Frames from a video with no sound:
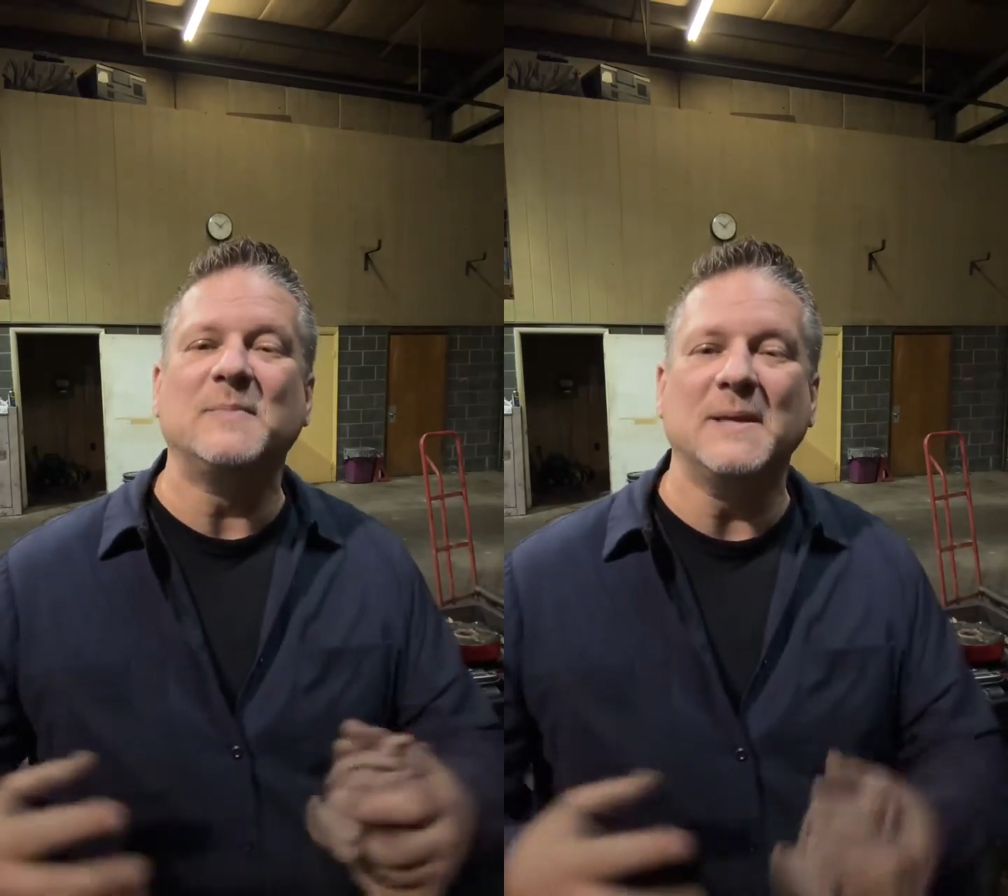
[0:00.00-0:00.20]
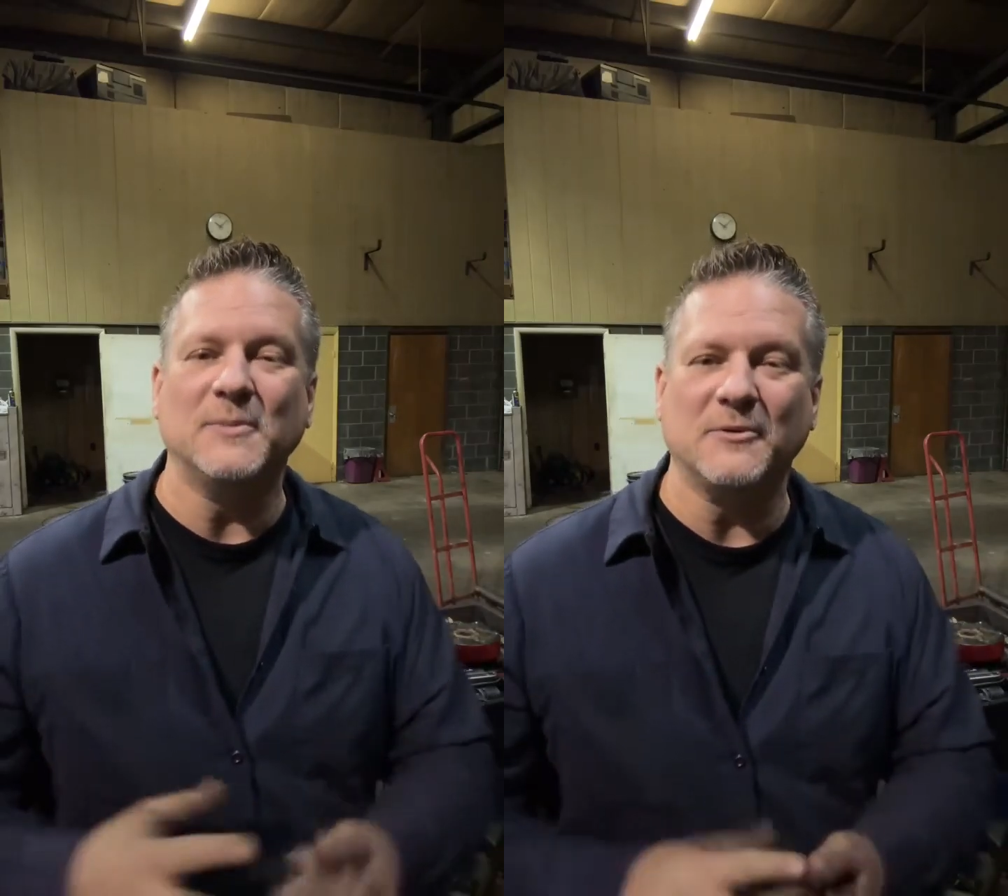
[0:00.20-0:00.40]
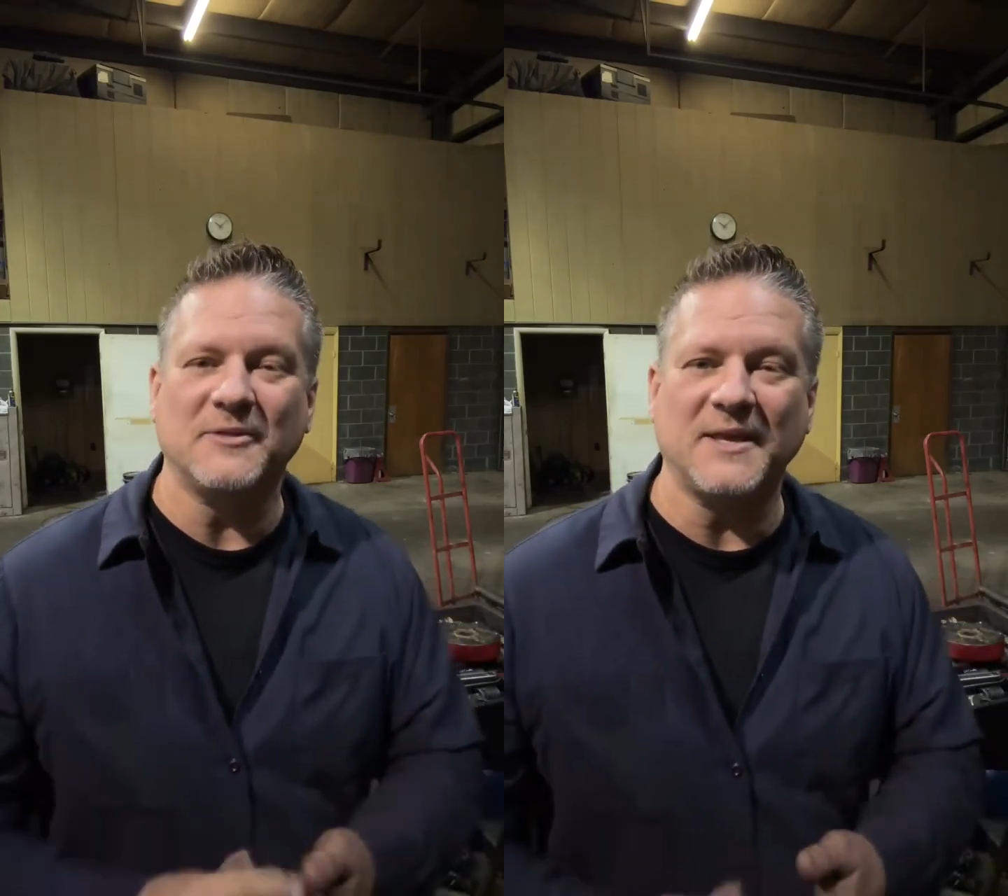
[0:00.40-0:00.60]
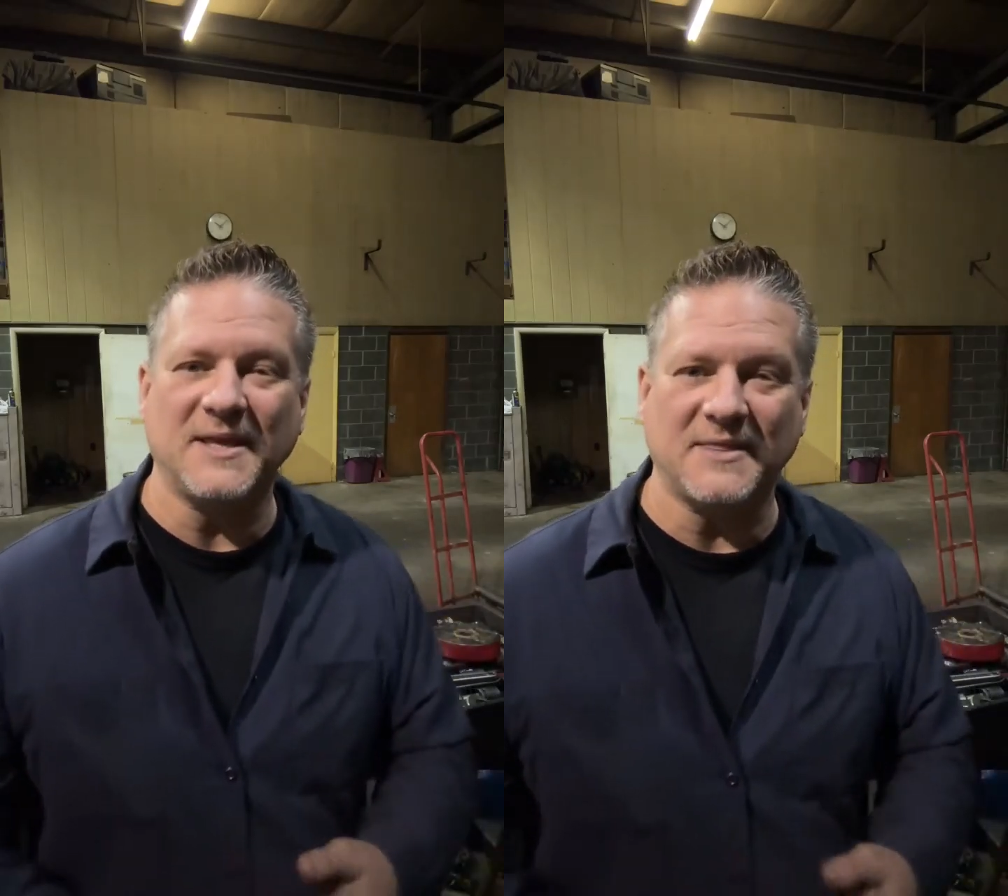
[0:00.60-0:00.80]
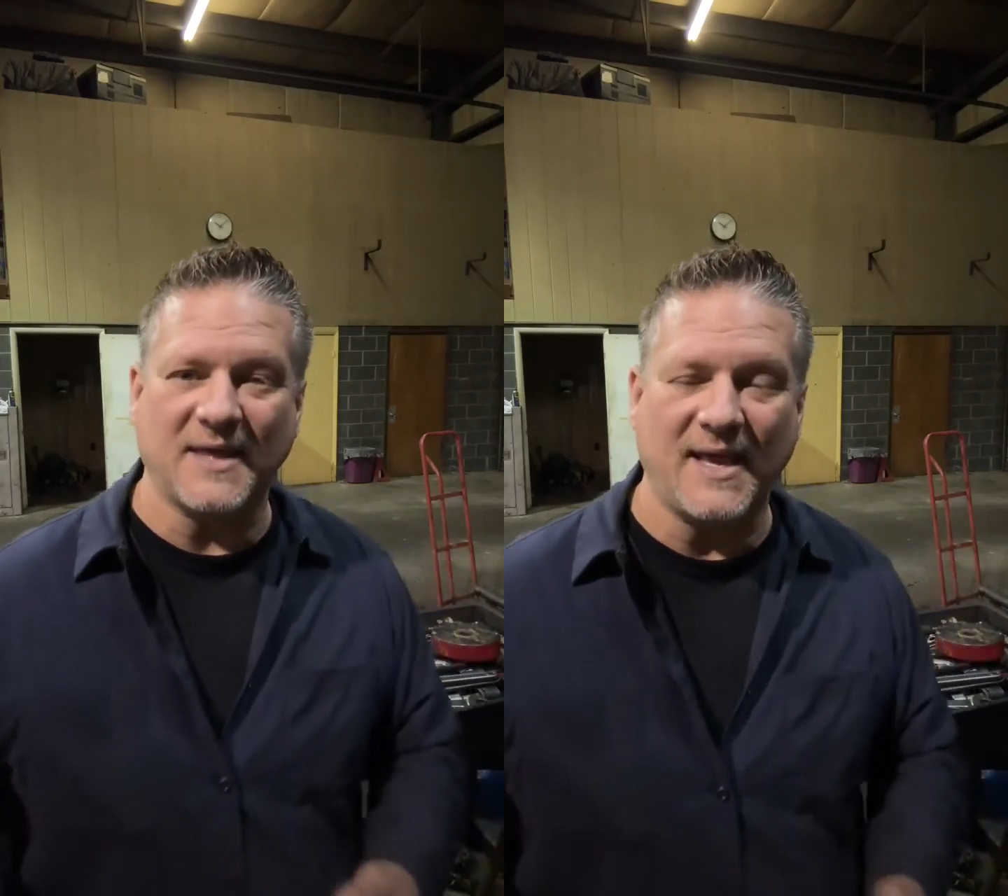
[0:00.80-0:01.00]
people
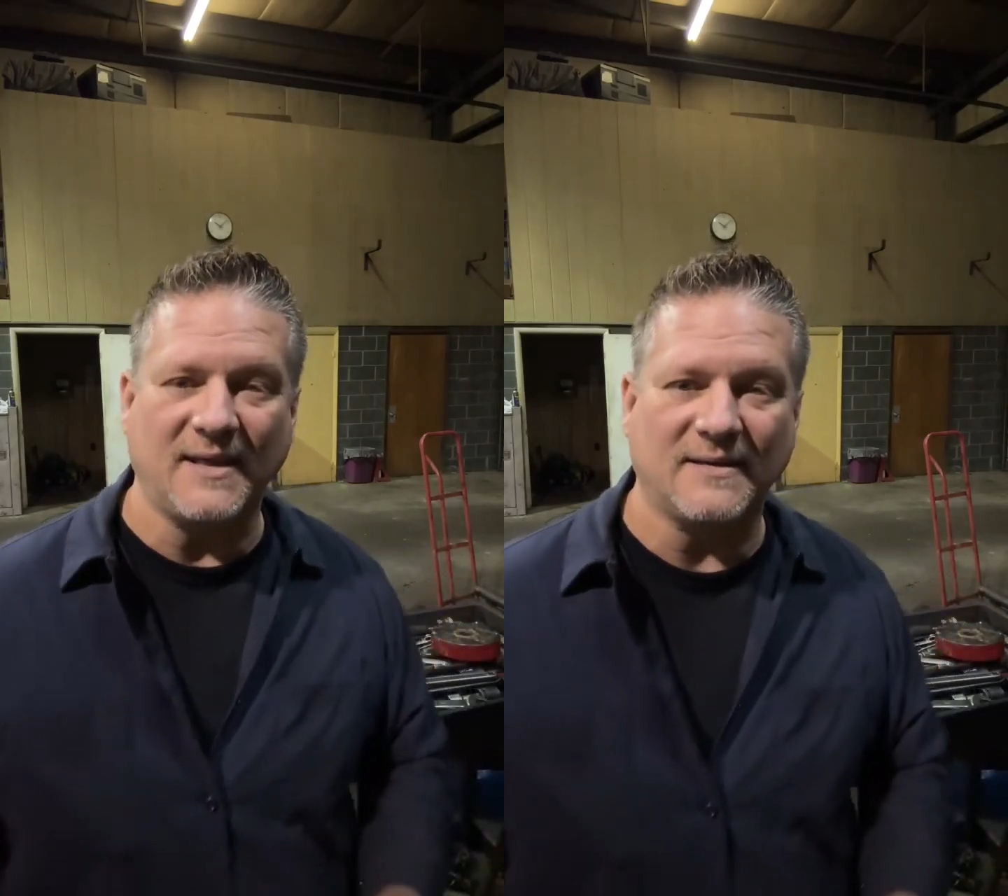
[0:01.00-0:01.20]
think that.